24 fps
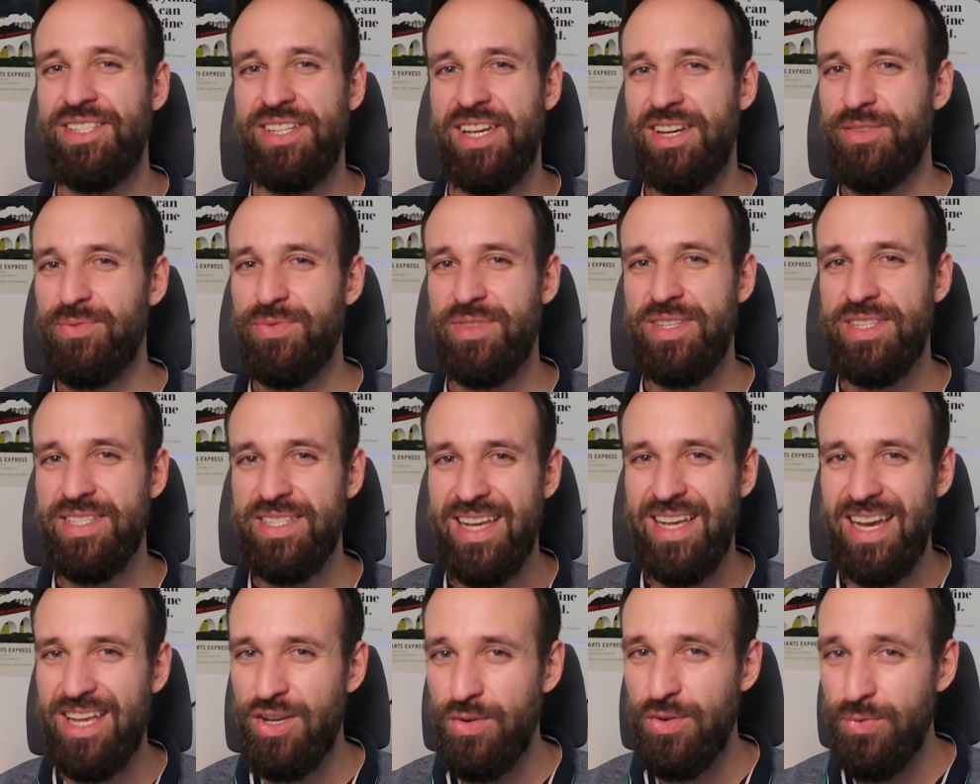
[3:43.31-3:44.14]
You have this
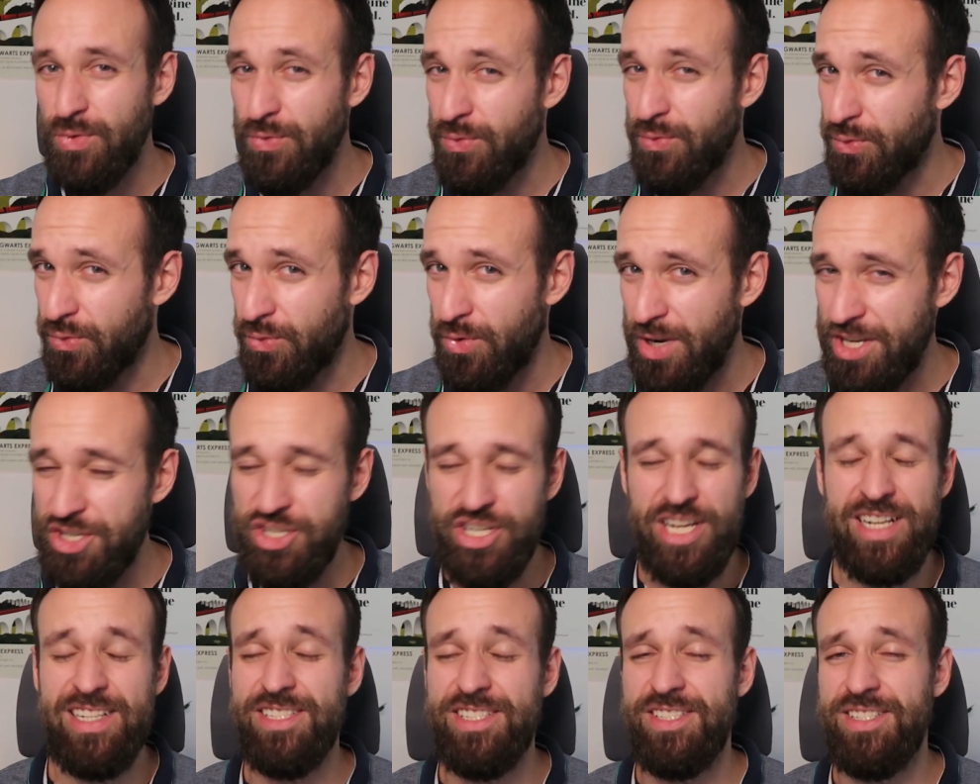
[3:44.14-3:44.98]
kind of
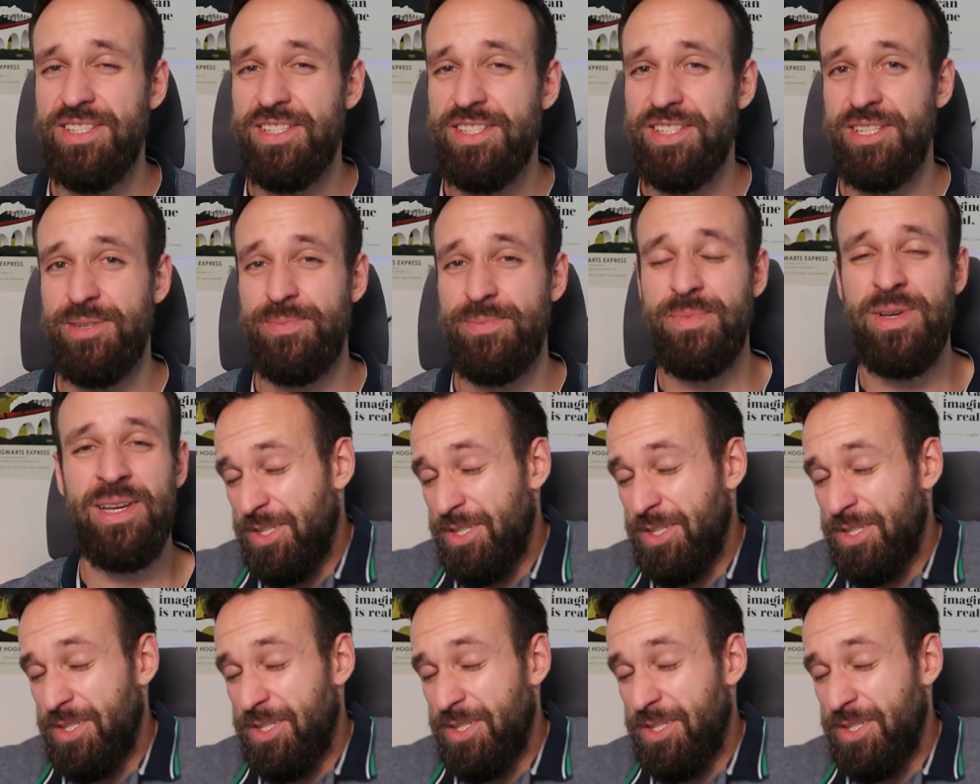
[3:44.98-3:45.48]
fragile system.